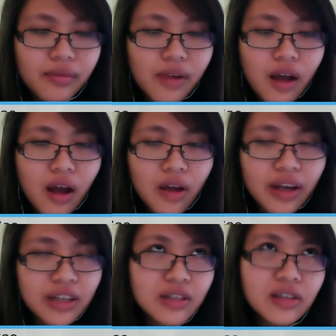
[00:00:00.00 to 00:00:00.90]
Okay,
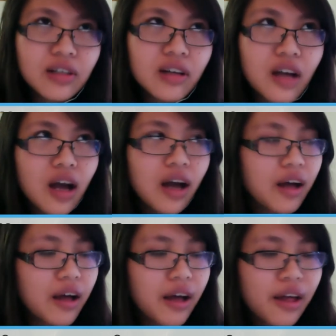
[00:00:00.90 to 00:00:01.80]
sure.
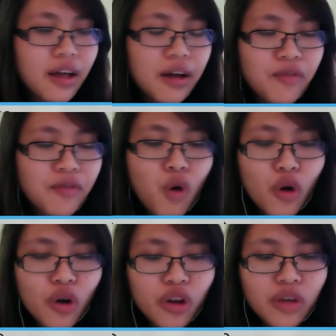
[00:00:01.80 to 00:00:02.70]
For
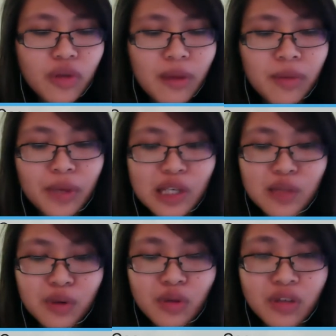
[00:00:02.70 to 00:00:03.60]
the application
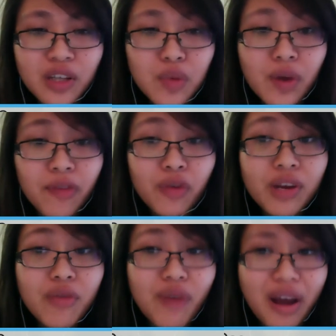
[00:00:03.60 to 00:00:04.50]
process, we have 3
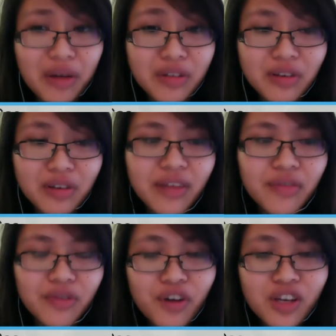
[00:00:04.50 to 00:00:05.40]
rounds, right? The
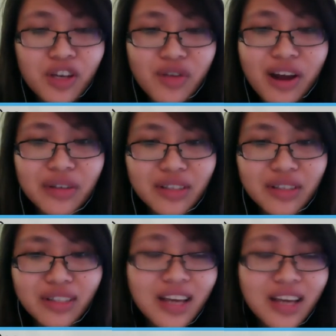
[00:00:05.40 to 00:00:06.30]
first round is
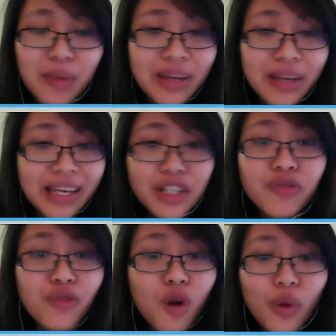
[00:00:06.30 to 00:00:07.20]
application
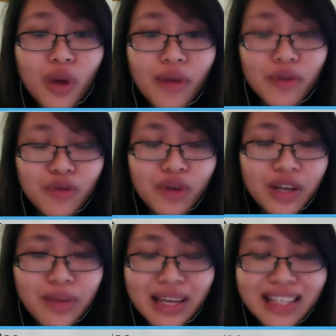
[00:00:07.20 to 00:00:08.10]
form, where you have to write some
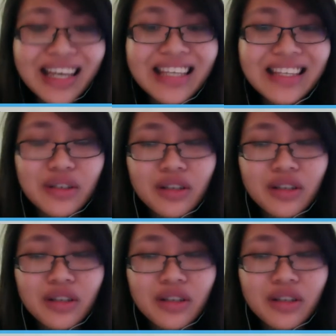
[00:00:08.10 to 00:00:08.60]
essays and